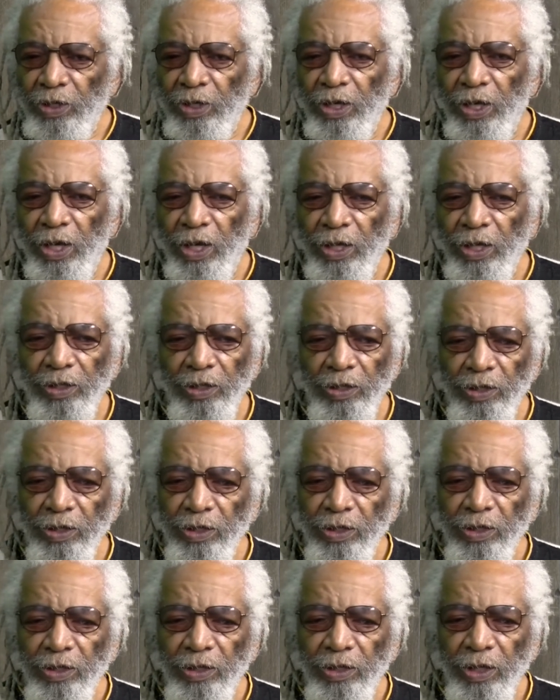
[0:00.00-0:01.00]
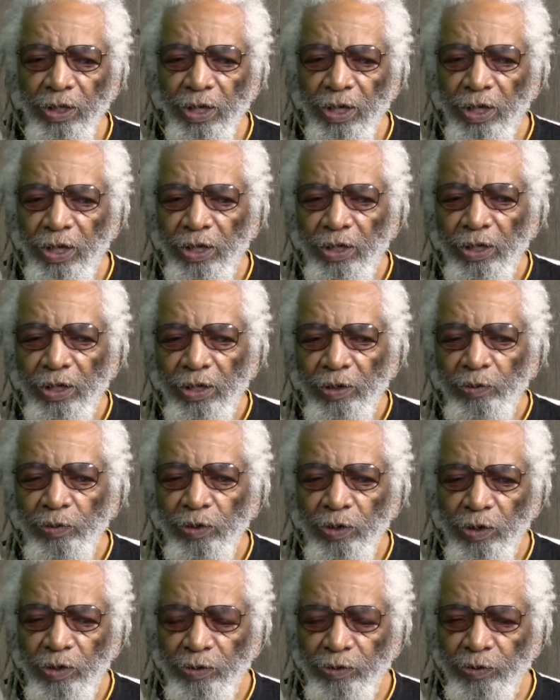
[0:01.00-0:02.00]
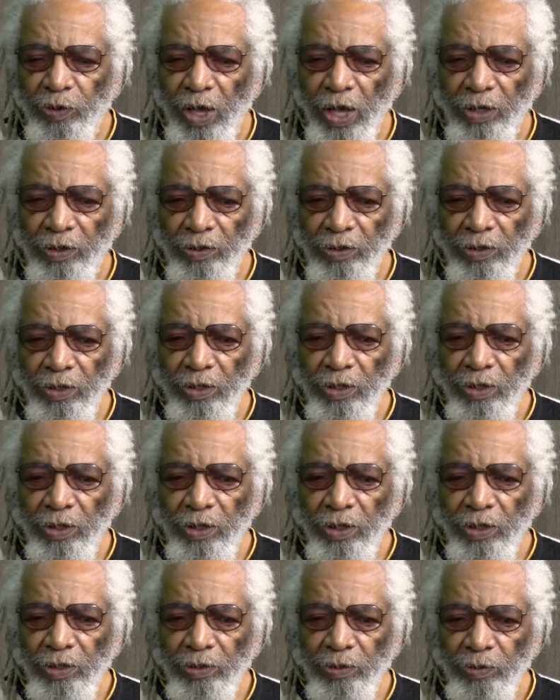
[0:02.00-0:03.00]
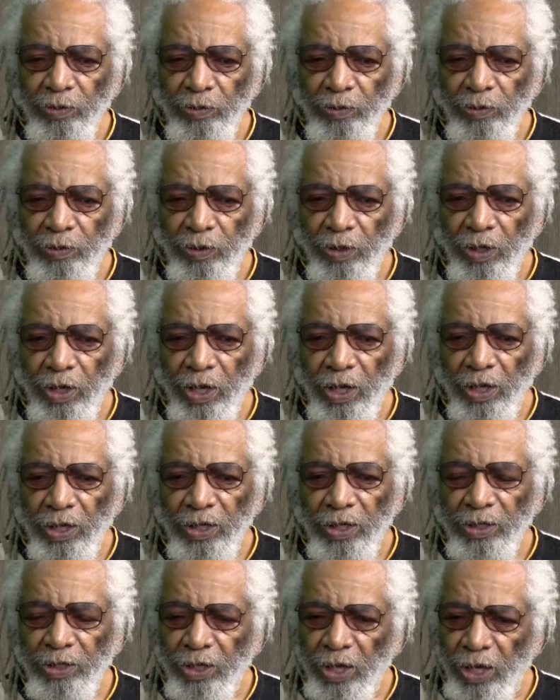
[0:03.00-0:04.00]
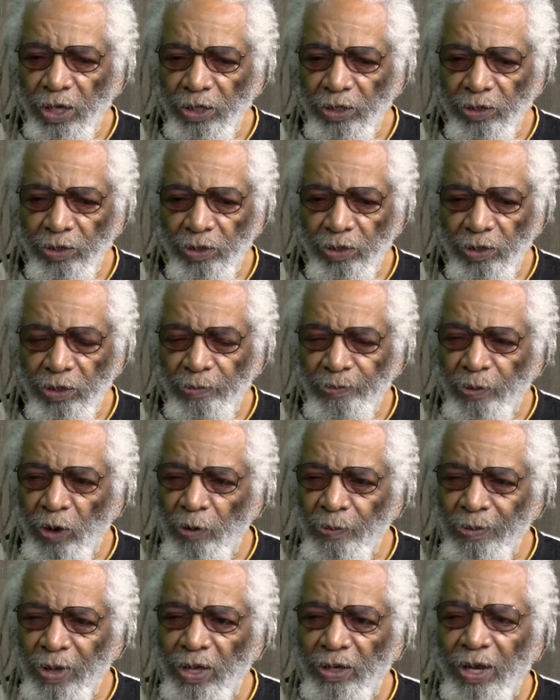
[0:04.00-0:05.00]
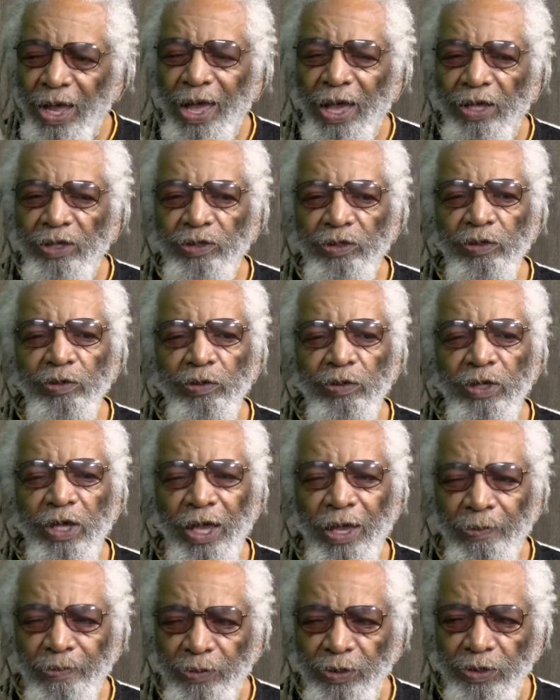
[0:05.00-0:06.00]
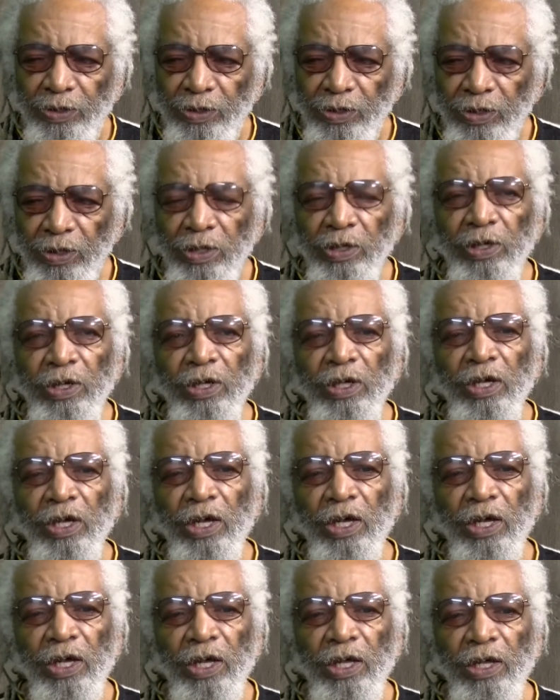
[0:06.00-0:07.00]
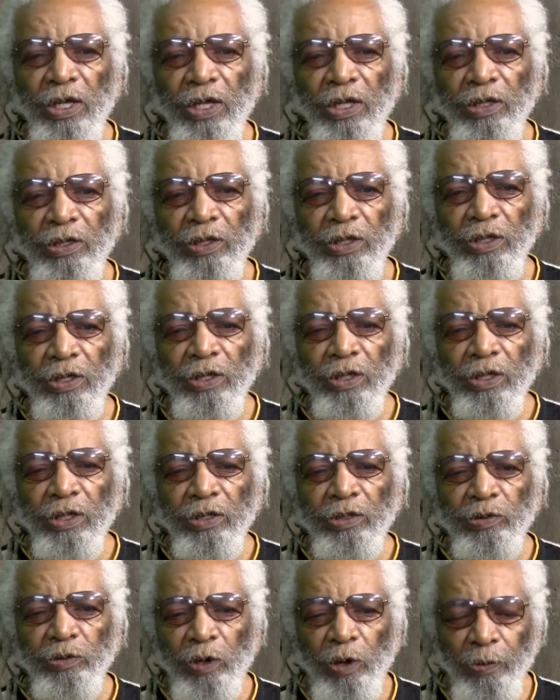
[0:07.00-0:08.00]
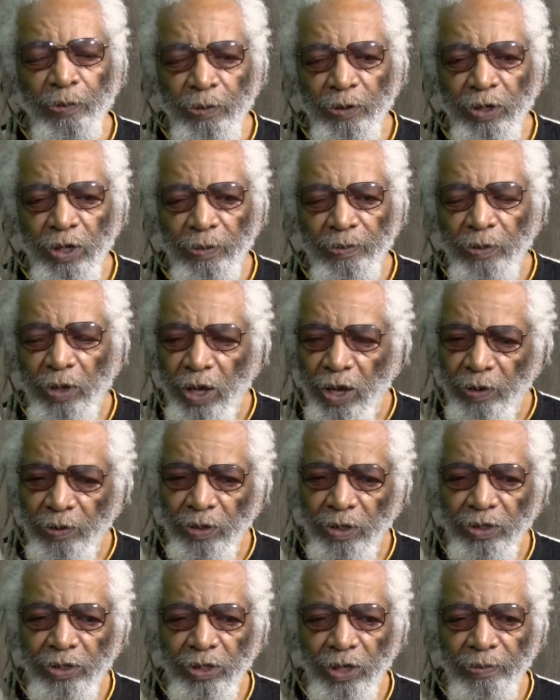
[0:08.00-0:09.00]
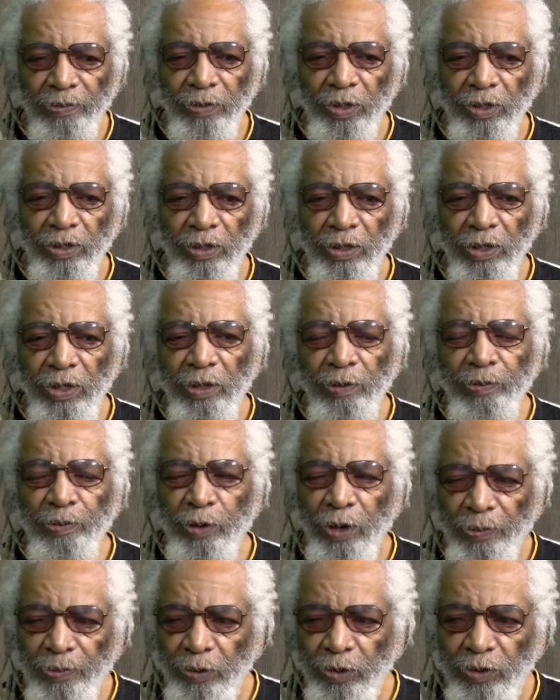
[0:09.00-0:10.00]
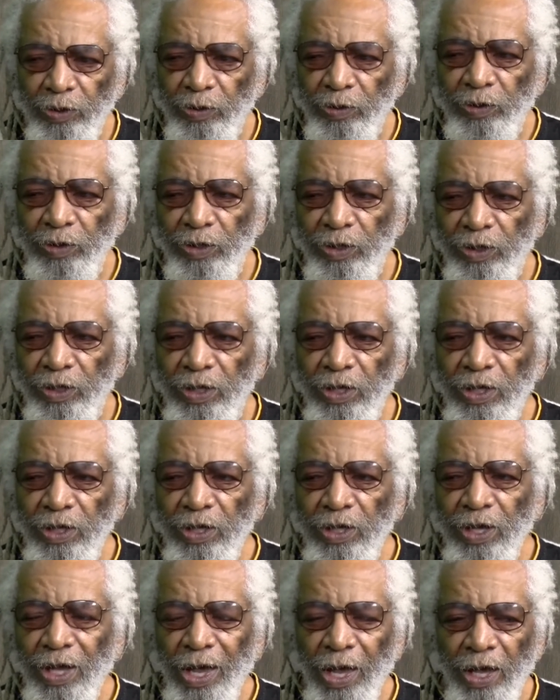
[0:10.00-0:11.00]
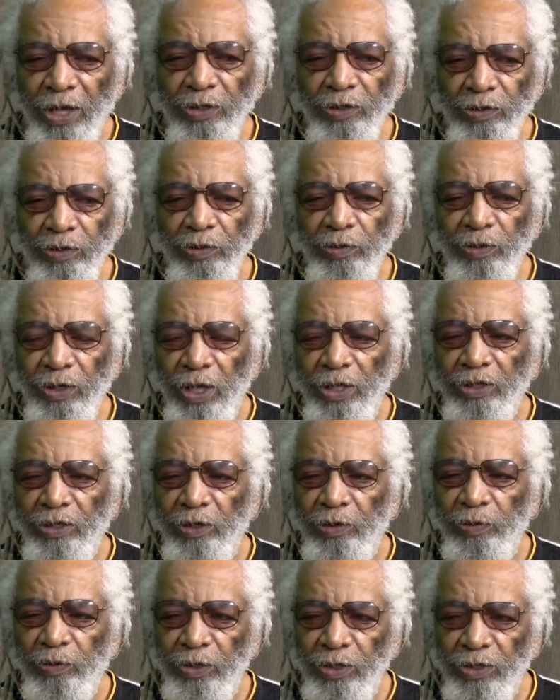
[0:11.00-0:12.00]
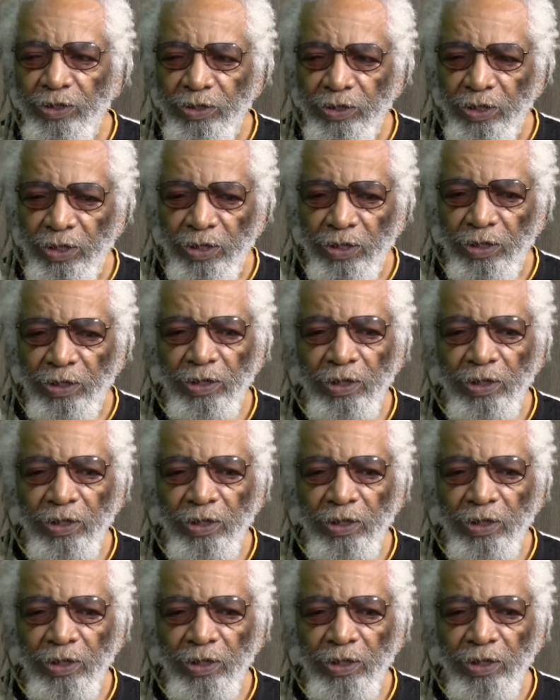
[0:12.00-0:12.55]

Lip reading: And we're on track to engage the Beaumont High School campus to open up Harriet Tubman Preparatory High School and Career Center